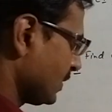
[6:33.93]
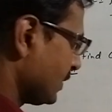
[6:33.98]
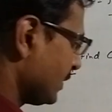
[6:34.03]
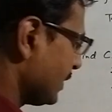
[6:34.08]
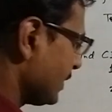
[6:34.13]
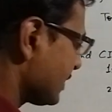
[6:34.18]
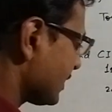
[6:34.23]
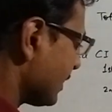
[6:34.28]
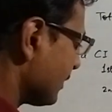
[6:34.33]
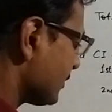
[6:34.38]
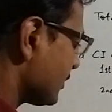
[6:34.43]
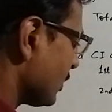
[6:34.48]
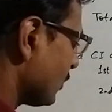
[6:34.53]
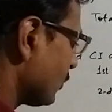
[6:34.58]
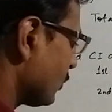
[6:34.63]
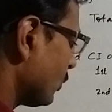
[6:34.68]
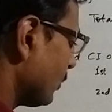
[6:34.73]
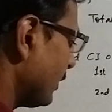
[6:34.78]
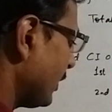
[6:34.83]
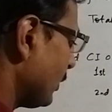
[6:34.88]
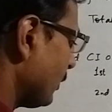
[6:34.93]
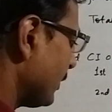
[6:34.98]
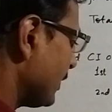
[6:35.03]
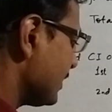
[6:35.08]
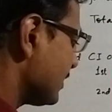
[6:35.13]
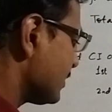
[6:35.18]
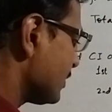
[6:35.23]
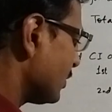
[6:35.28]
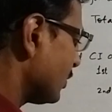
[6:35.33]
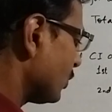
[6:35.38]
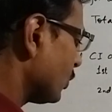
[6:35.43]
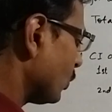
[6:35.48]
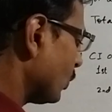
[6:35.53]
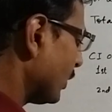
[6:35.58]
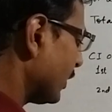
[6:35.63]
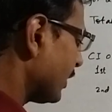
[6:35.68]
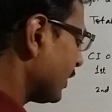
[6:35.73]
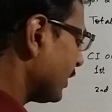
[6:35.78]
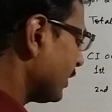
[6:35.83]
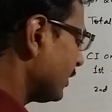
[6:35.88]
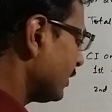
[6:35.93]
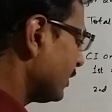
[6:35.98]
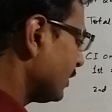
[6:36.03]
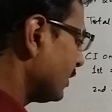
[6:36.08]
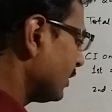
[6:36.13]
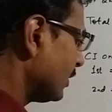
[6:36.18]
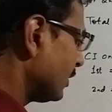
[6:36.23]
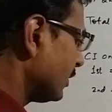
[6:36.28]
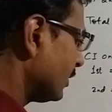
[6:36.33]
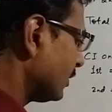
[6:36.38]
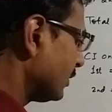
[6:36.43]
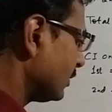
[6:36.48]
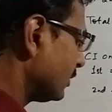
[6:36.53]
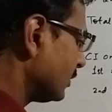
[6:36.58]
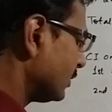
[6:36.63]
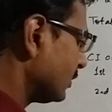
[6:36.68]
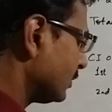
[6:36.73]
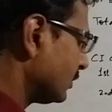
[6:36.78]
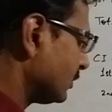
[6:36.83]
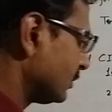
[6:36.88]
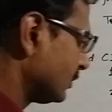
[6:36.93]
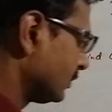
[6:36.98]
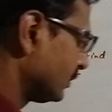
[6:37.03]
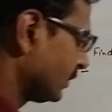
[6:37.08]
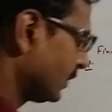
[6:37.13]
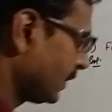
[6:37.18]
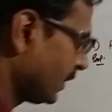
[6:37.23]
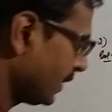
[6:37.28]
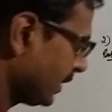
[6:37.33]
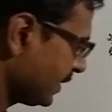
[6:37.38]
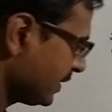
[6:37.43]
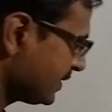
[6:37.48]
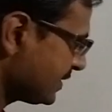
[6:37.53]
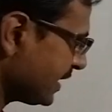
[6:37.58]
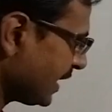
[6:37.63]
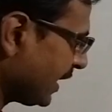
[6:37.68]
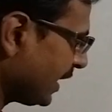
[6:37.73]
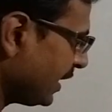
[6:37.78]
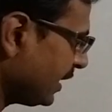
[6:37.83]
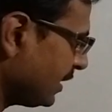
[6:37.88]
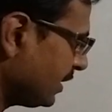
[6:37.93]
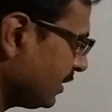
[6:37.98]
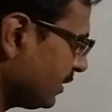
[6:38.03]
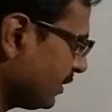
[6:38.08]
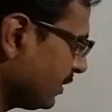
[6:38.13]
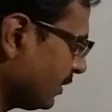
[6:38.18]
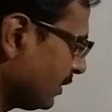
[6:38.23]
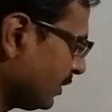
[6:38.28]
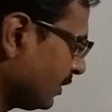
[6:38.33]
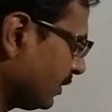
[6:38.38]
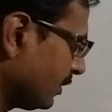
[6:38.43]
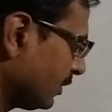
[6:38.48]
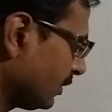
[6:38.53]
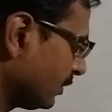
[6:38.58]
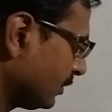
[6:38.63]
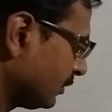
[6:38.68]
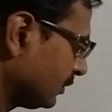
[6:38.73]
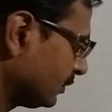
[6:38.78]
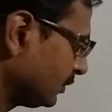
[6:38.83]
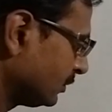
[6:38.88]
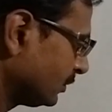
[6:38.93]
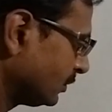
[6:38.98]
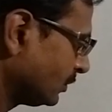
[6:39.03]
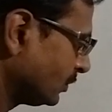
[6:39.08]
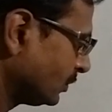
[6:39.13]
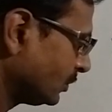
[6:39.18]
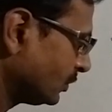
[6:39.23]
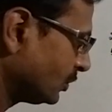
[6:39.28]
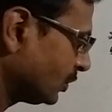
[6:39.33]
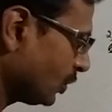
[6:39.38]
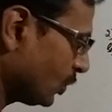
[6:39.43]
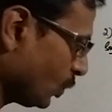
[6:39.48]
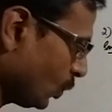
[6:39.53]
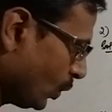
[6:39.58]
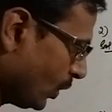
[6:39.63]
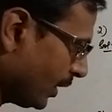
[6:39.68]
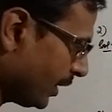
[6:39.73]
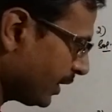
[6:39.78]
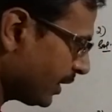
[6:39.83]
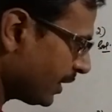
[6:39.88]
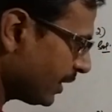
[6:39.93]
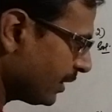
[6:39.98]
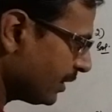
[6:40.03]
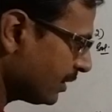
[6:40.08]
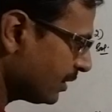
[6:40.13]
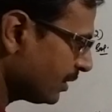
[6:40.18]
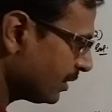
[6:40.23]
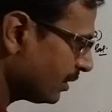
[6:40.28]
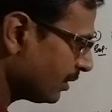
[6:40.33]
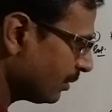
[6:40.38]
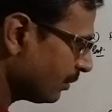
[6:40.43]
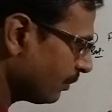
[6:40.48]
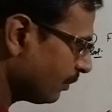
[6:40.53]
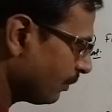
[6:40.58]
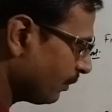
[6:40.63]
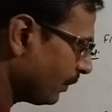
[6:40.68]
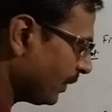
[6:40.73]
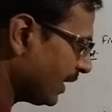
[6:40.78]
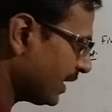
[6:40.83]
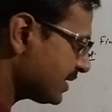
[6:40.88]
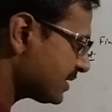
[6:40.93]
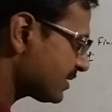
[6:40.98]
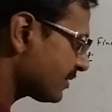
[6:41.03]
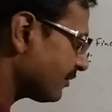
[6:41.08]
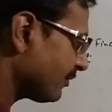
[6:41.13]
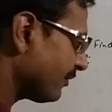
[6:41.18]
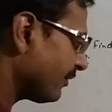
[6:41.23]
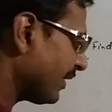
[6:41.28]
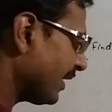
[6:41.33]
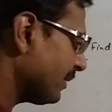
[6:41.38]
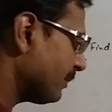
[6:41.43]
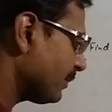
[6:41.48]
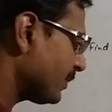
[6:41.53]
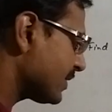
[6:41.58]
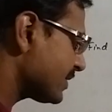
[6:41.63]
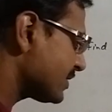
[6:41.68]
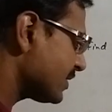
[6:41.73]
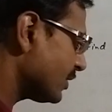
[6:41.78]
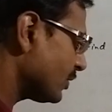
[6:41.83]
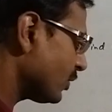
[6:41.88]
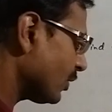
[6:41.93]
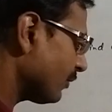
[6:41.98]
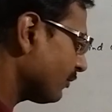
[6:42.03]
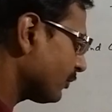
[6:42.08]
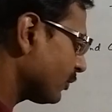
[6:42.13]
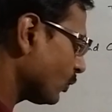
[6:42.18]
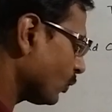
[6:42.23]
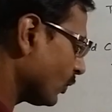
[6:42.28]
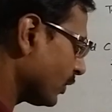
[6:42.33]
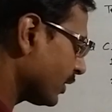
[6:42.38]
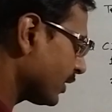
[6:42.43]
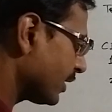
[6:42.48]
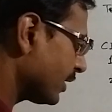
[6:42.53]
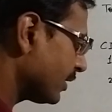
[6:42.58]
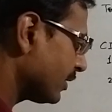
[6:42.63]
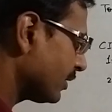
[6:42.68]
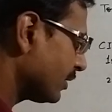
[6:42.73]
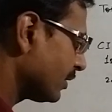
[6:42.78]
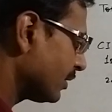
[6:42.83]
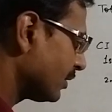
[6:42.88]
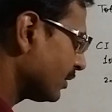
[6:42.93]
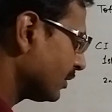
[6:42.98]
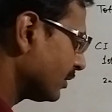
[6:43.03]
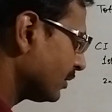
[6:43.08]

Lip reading: this comes out to be rupees 200. Second, 200 plus 5% of 200,